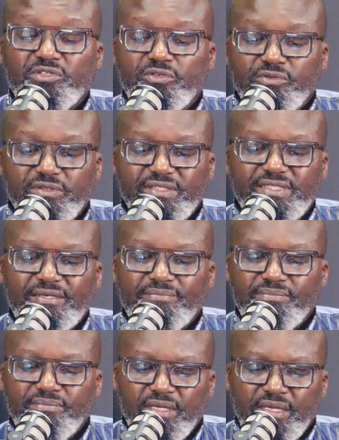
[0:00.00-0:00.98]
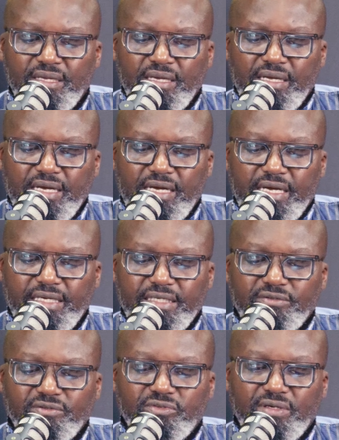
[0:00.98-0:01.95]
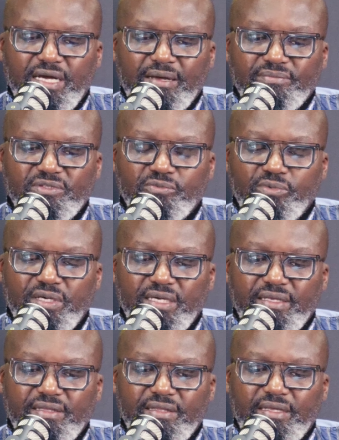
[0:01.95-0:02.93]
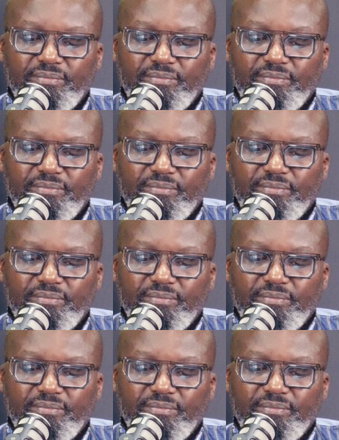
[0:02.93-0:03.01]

dual SIM. It also comes with the